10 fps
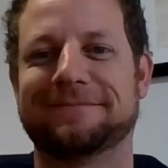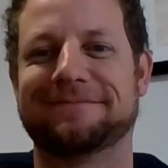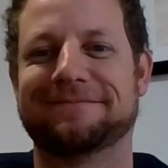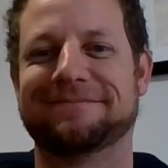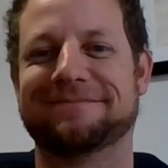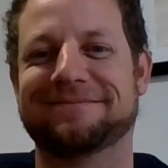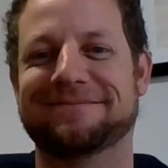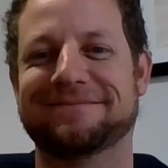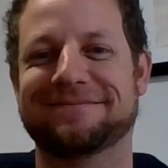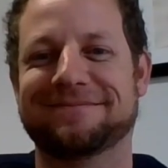
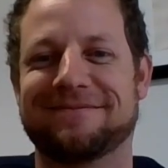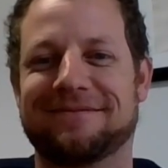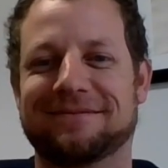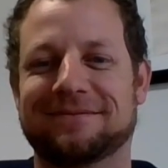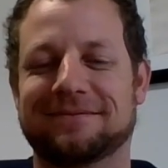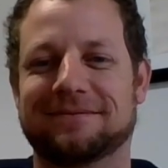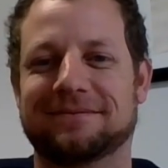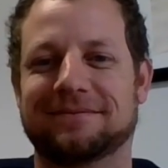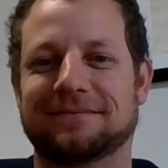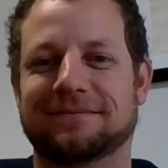
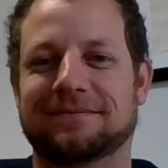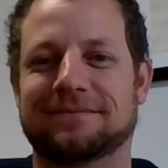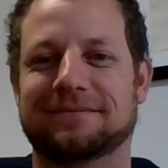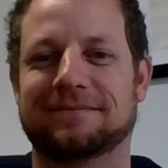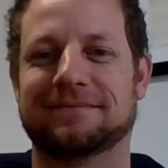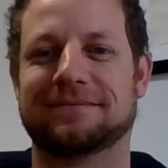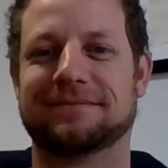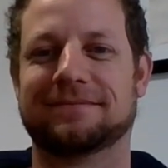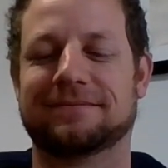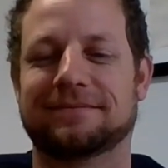
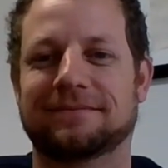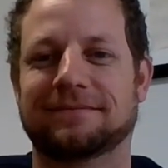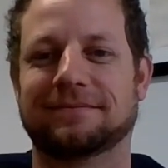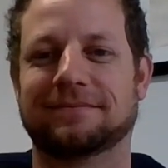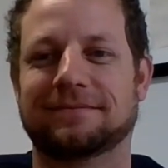[no speech]